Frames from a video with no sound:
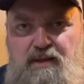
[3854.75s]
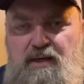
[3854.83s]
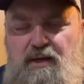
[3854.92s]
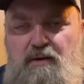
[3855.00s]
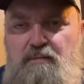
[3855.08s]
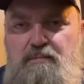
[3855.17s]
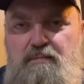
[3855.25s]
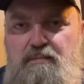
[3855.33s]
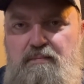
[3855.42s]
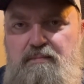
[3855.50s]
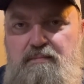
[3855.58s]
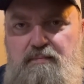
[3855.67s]
you know,
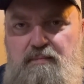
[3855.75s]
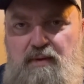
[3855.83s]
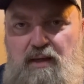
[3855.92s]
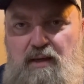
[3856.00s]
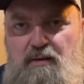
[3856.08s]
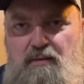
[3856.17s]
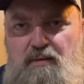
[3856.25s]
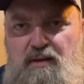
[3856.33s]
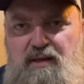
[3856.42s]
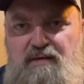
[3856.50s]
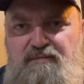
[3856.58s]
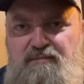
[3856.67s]

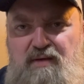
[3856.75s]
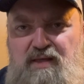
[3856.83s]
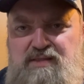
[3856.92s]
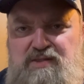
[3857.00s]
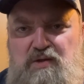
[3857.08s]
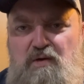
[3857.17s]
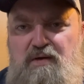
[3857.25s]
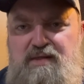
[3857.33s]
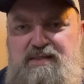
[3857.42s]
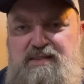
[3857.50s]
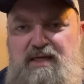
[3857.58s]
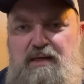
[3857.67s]
as, as long
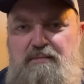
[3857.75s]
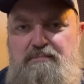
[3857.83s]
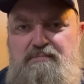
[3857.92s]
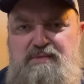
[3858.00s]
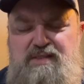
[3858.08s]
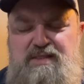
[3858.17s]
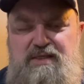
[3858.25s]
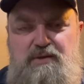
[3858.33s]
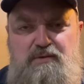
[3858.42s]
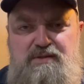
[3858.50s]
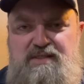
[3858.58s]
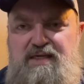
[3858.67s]
as I'm
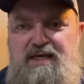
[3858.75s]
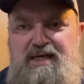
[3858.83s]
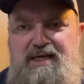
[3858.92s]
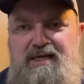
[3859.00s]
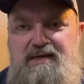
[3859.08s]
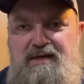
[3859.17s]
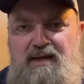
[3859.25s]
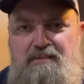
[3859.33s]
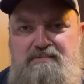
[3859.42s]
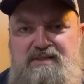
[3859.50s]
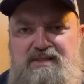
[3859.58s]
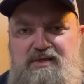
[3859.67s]
still singing it,
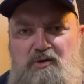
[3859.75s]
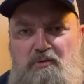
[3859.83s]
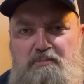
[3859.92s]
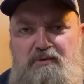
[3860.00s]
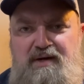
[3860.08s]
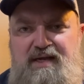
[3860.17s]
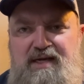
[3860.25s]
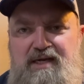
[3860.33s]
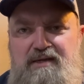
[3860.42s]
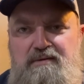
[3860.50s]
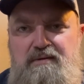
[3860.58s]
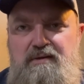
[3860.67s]
I'm still bringing it.